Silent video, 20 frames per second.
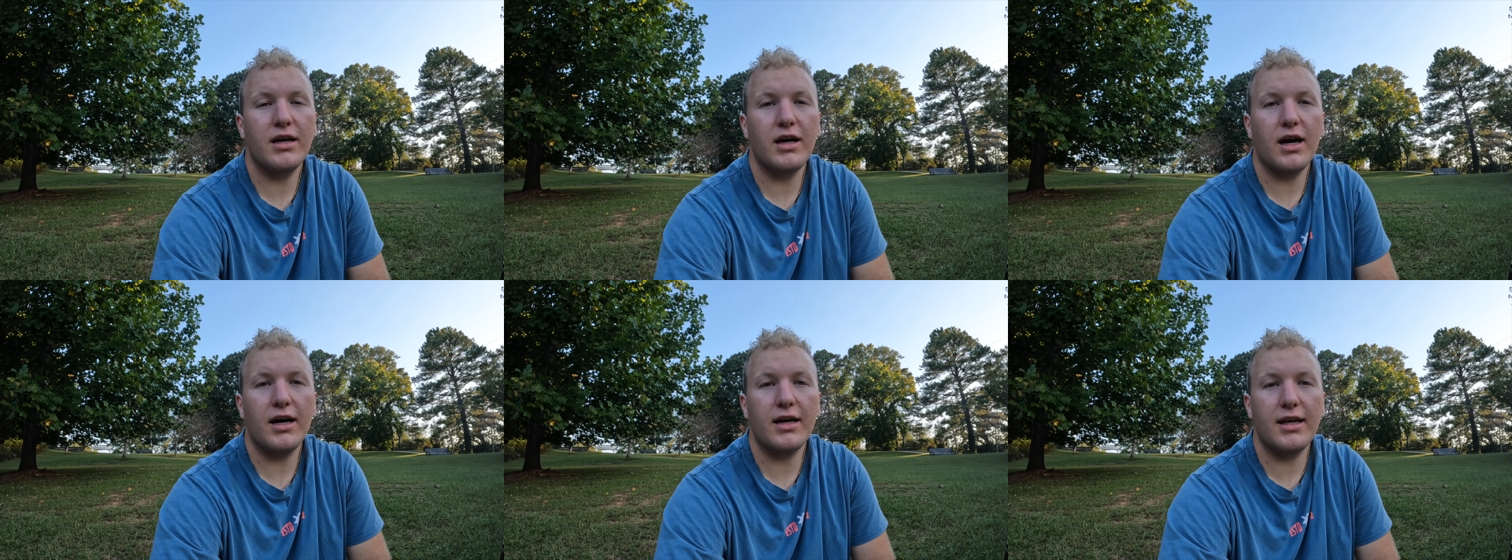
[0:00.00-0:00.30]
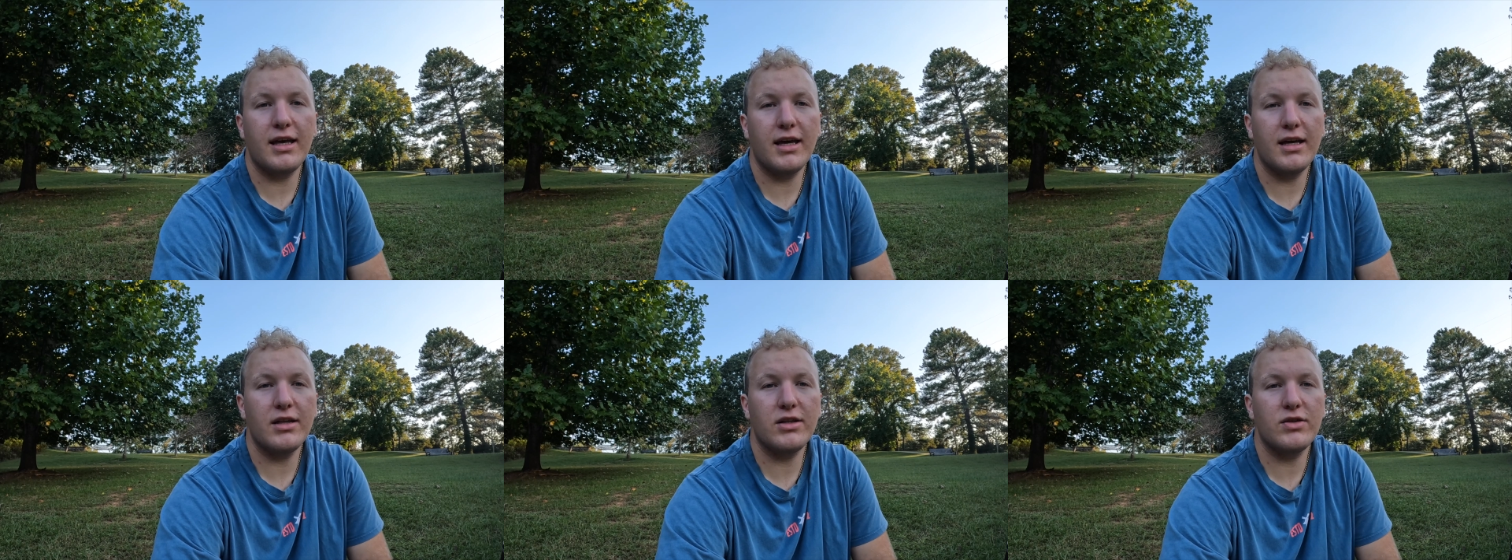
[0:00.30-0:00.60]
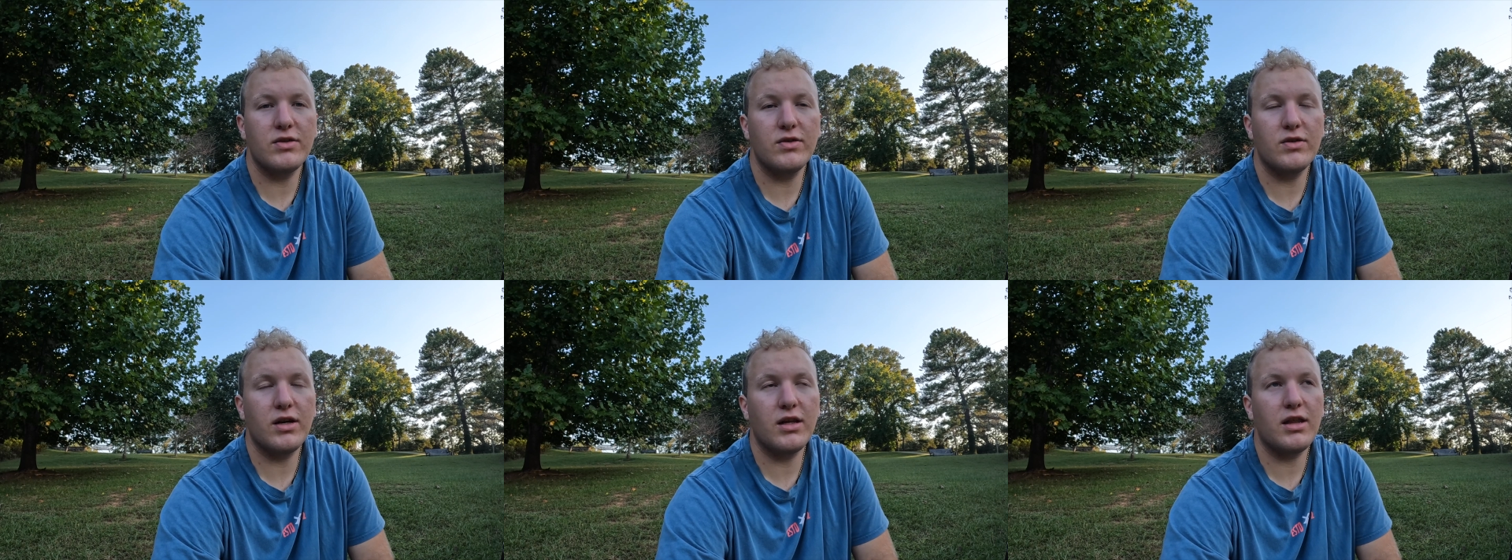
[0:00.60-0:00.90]
got
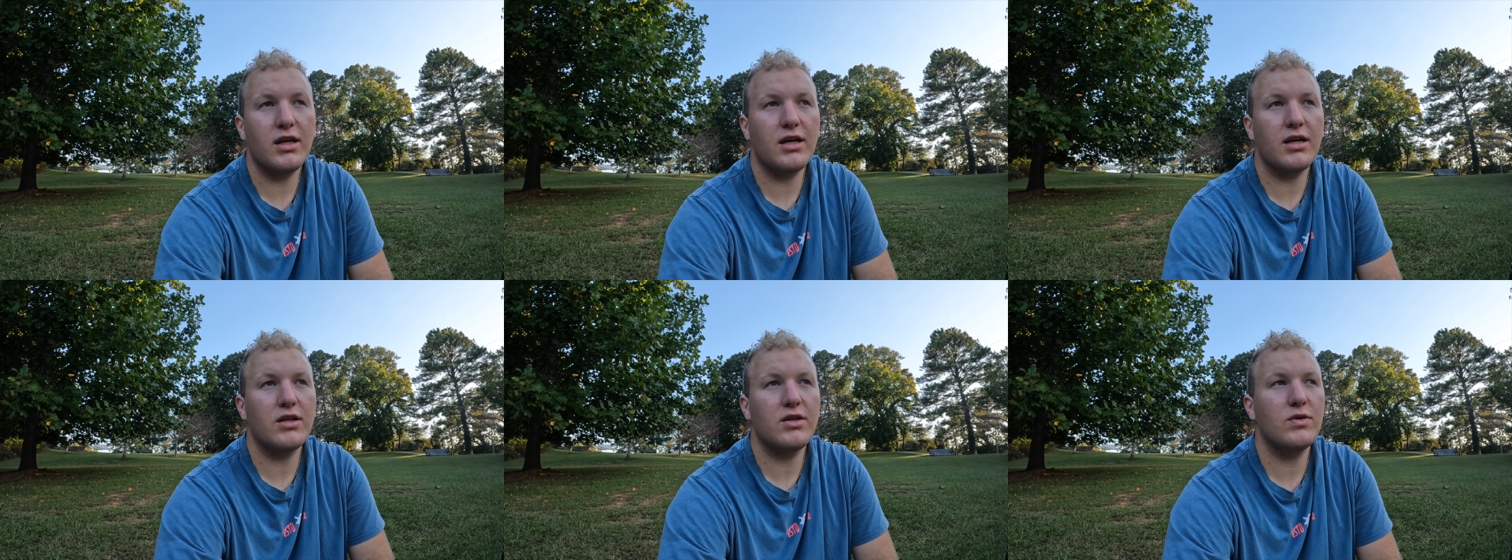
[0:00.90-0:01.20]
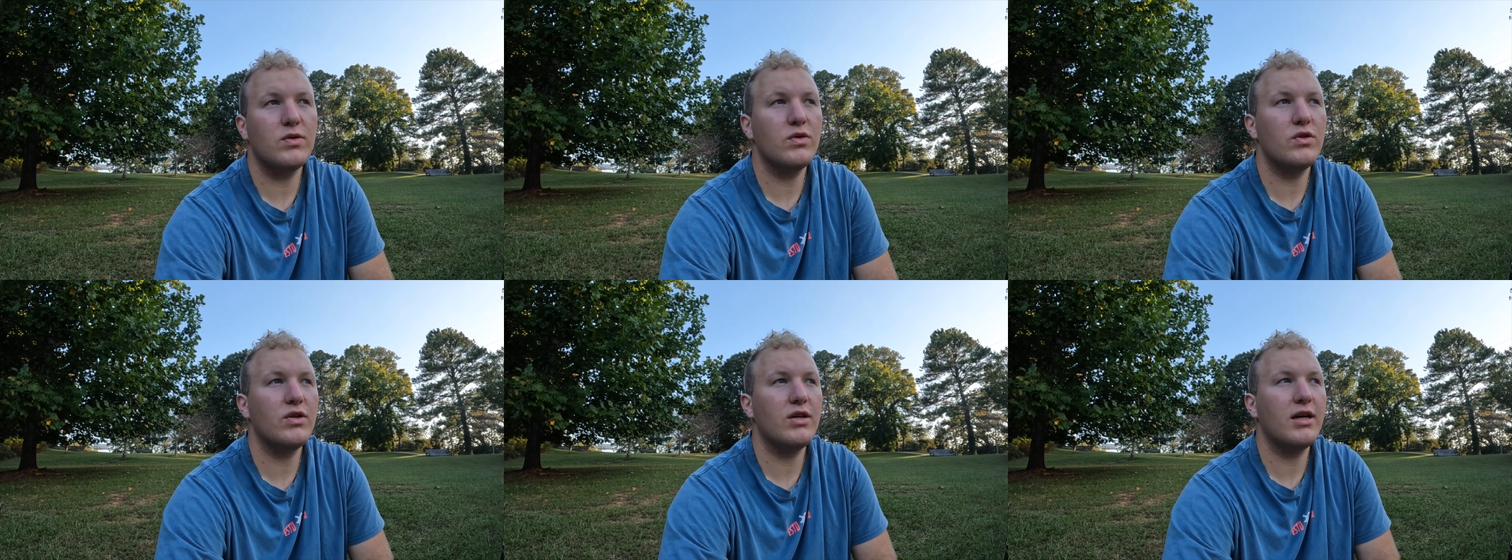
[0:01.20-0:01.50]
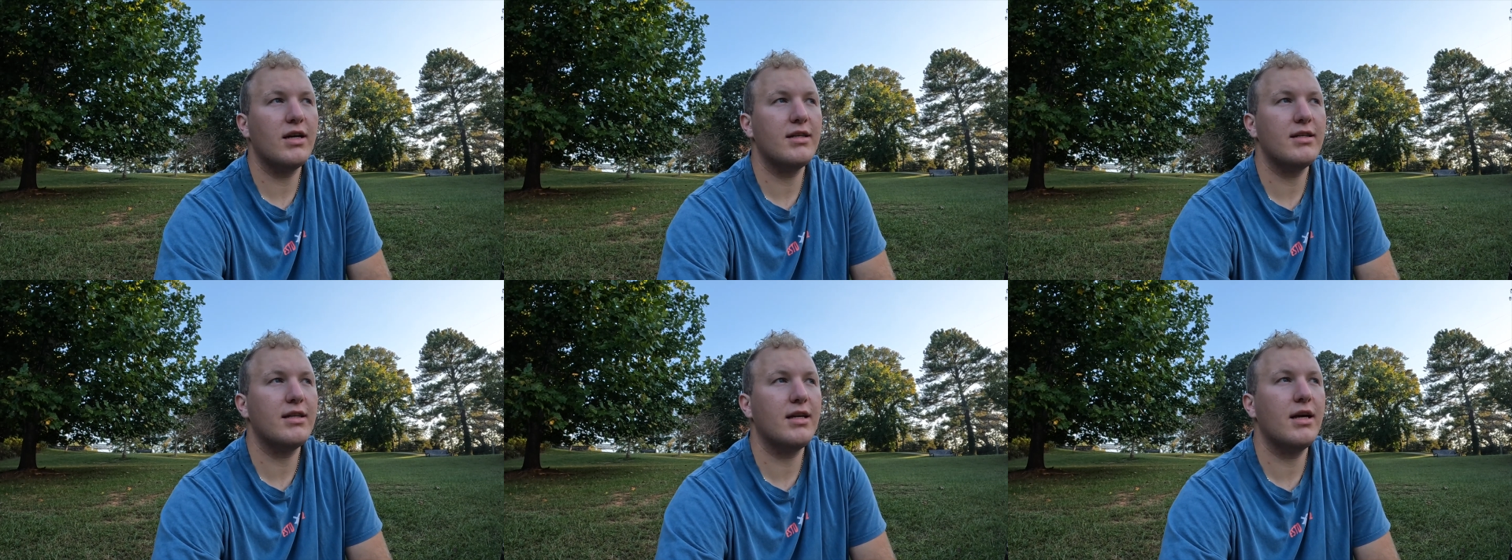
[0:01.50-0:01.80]
canceled. I think I told you
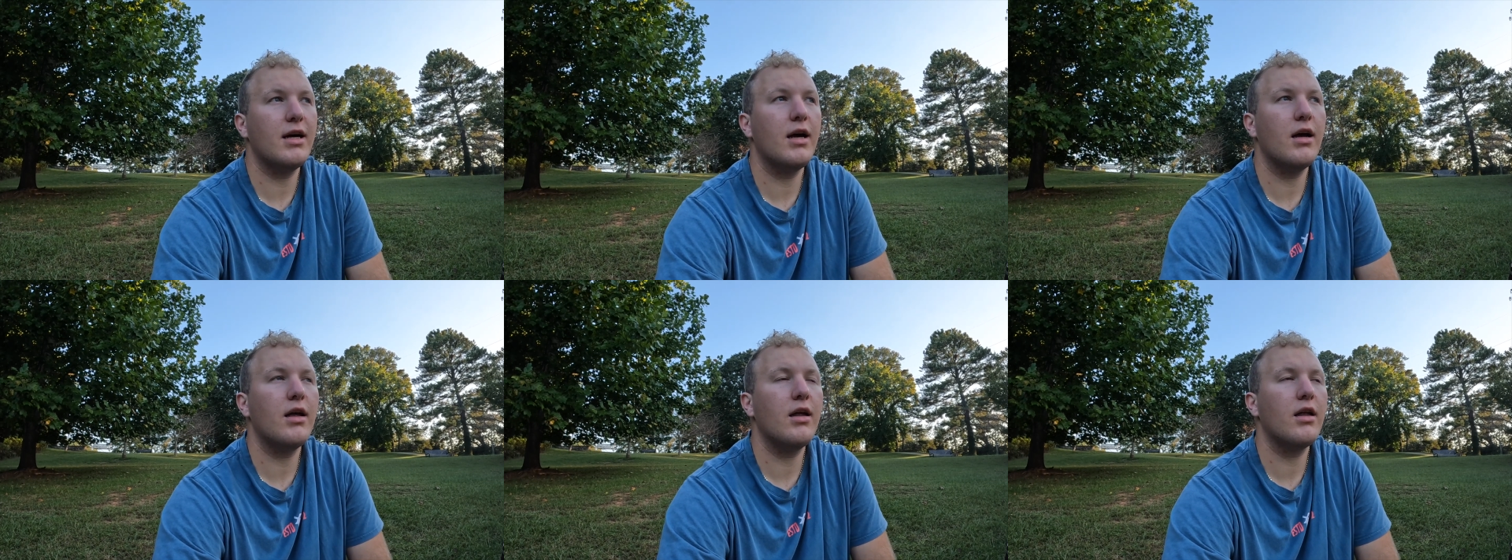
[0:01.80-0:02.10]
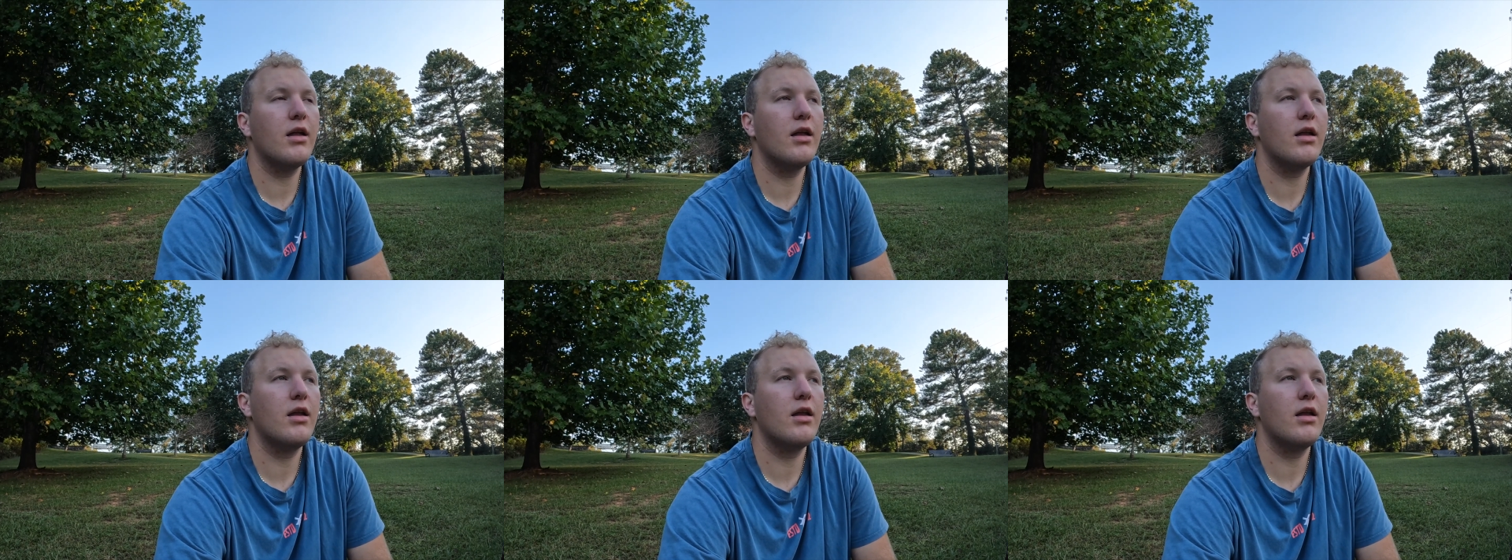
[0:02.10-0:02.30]
guys that.